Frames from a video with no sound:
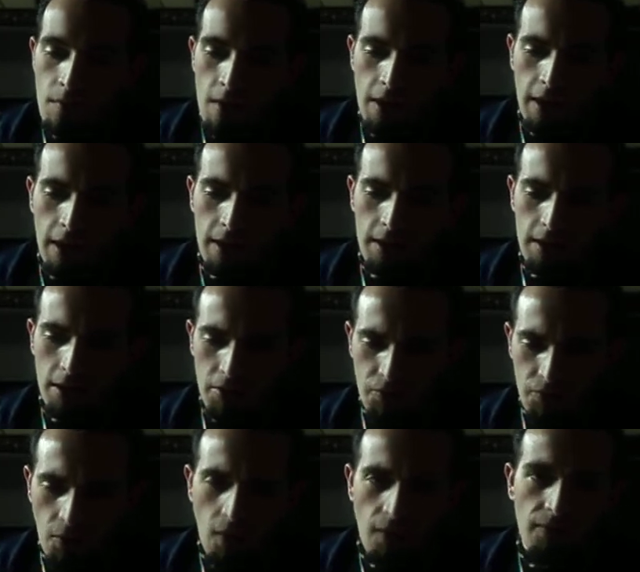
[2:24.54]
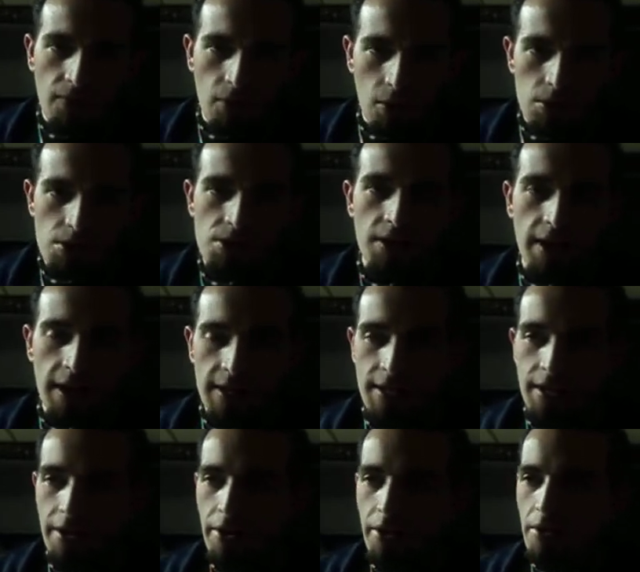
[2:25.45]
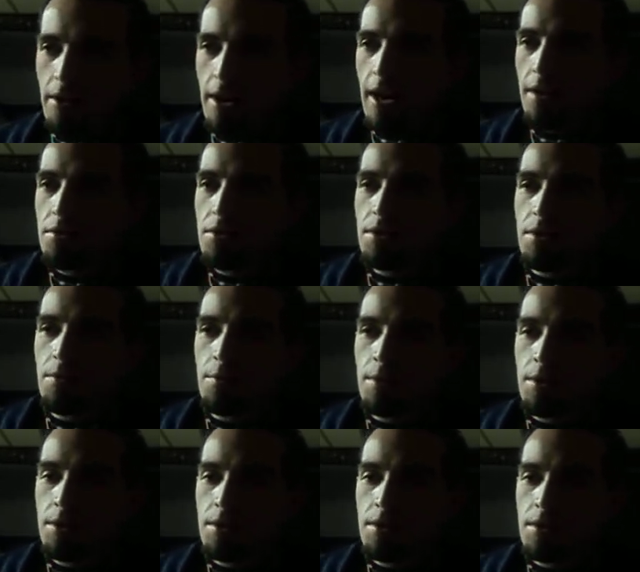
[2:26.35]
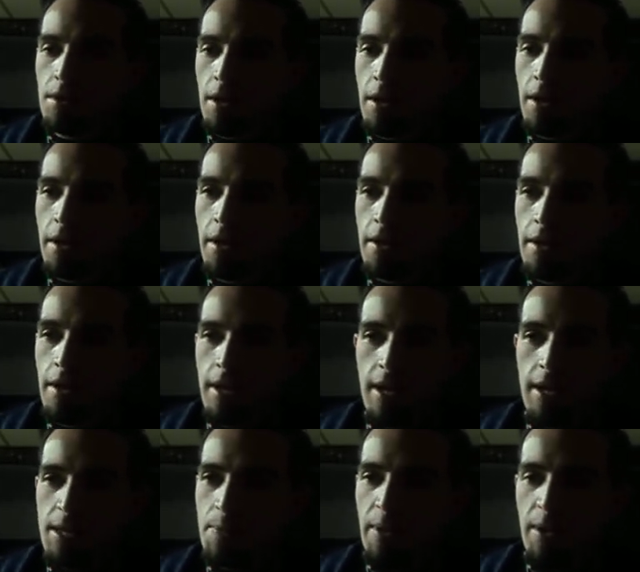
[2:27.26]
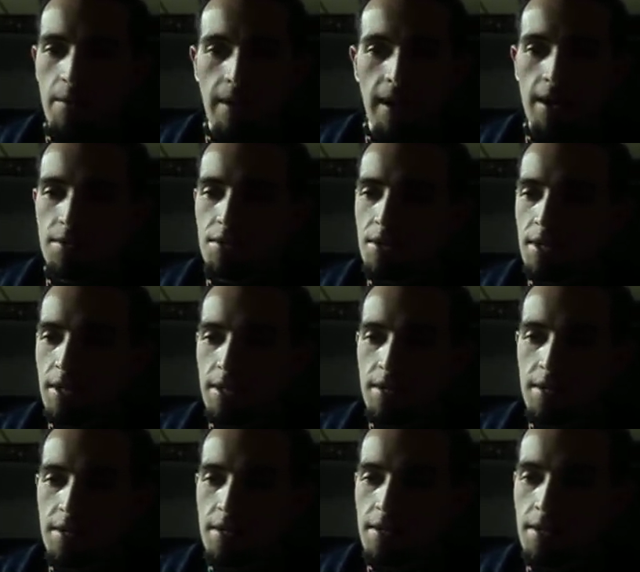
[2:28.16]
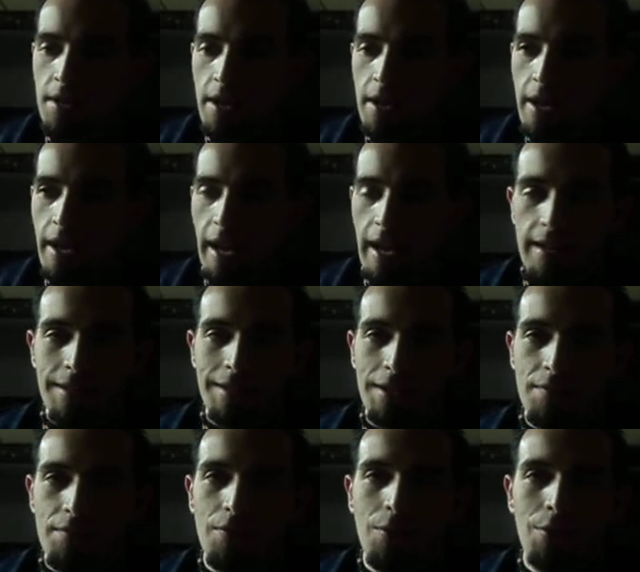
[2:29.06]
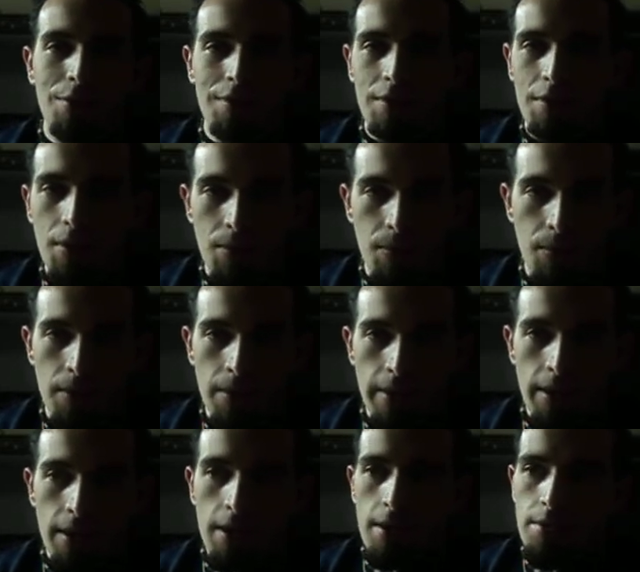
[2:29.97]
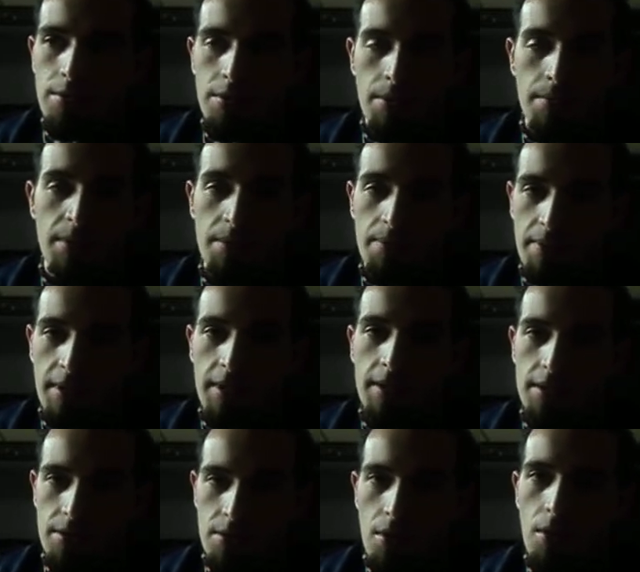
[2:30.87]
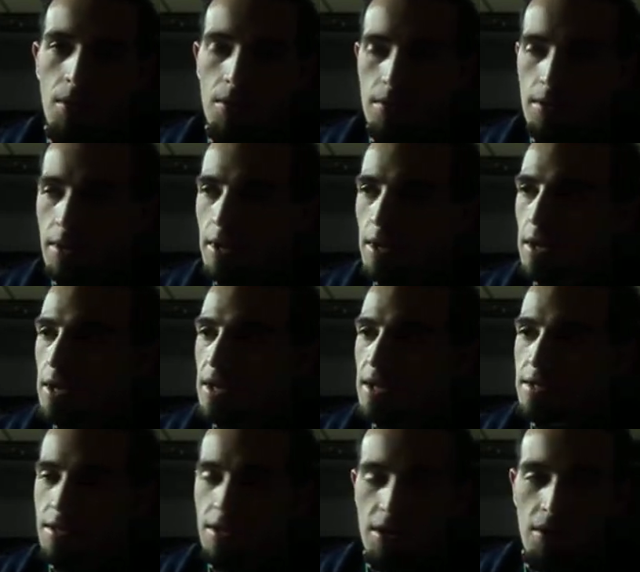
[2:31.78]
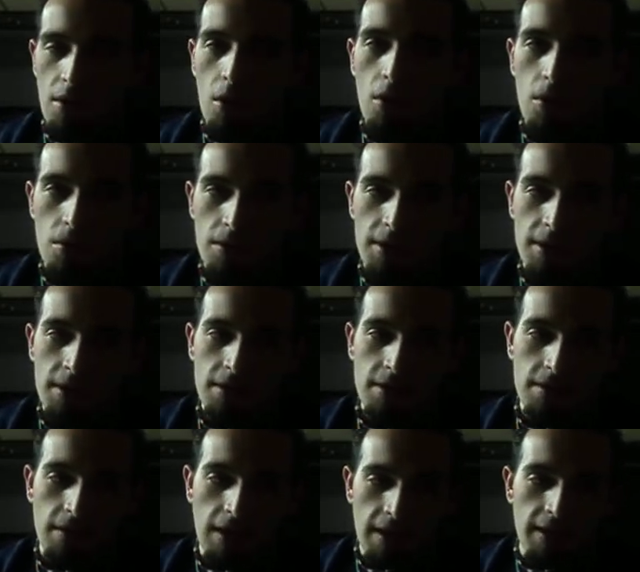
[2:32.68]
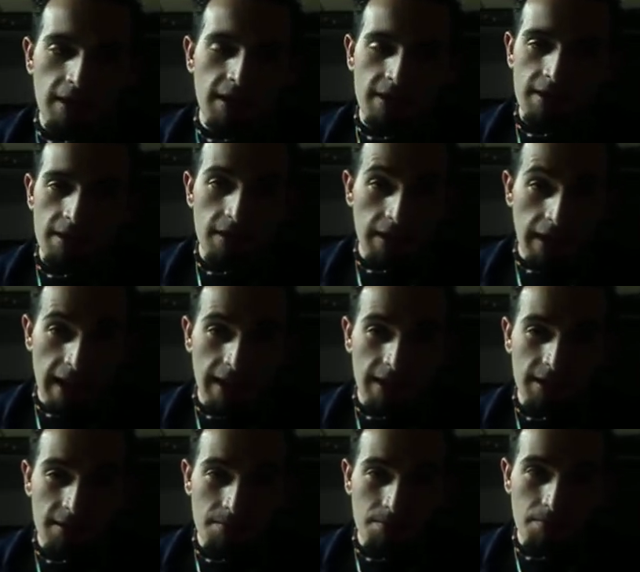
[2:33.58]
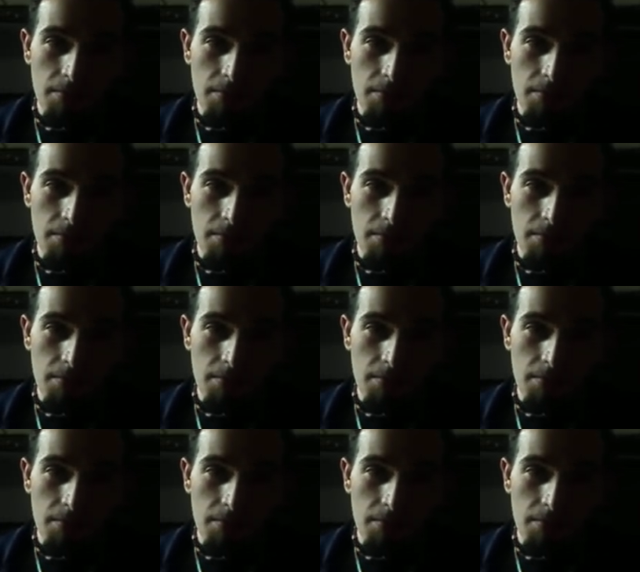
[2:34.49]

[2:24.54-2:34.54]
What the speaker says: and 4 floors to the Ontario House. It's been around since 1842. So I mean, the place is old. It's the oldest. I think it's the last